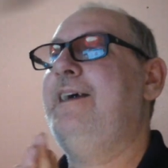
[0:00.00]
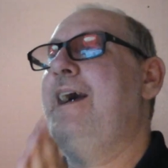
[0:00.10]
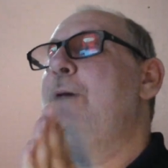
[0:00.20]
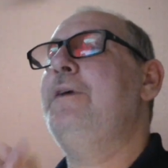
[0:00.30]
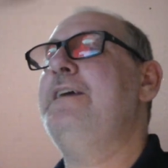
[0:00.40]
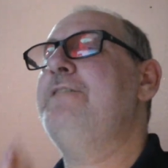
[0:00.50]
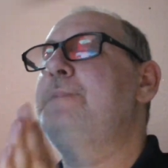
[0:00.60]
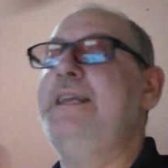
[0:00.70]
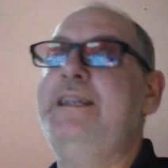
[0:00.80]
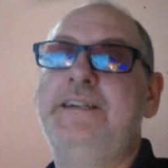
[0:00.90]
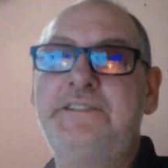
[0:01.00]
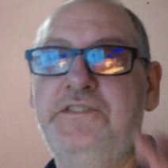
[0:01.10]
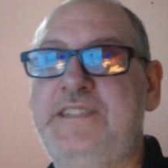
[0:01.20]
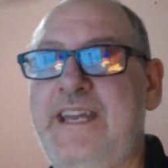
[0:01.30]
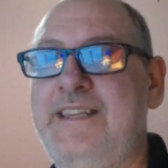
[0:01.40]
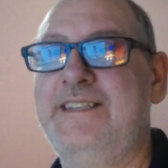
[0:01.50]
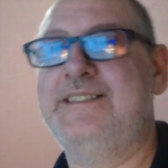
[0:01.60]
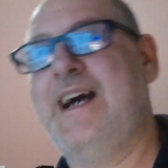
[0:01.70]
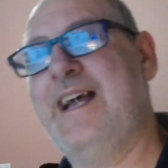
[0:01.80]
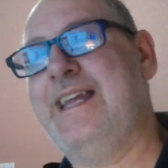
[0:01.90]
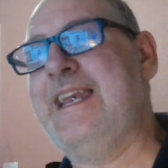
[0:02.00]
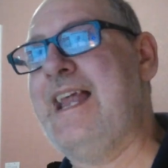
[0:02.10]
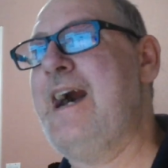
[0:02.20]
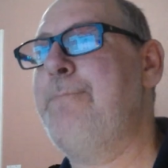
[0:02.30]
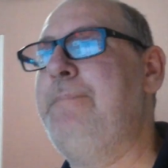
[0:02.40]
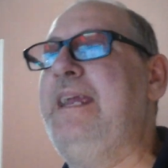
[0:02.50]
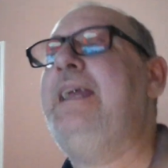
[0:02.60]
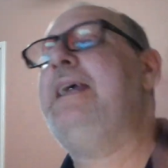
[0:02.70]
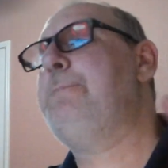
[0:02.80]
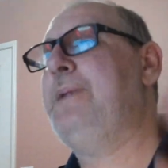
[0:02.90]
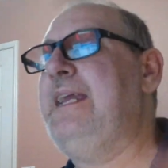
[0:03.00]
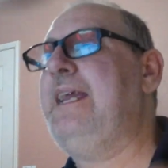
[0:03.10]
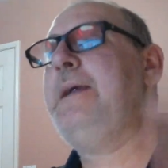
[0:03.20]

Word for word: want everybody to understand this. I cannot be uppity,